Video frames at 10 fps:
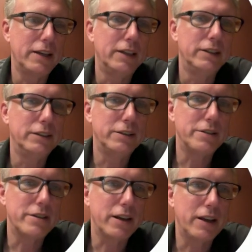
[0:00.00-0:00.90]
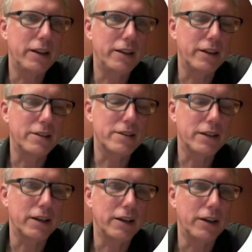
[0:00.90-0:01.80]
to say that
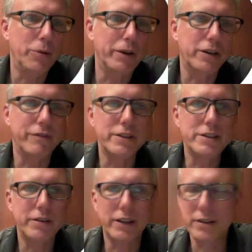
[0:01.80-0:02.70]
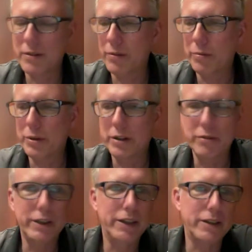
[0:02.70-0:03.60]
I hope I convinced you that we are
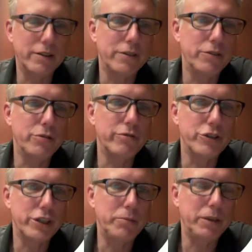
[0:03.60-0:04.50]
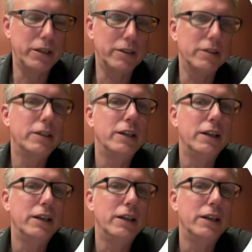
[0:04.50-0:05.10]
really in a new regime here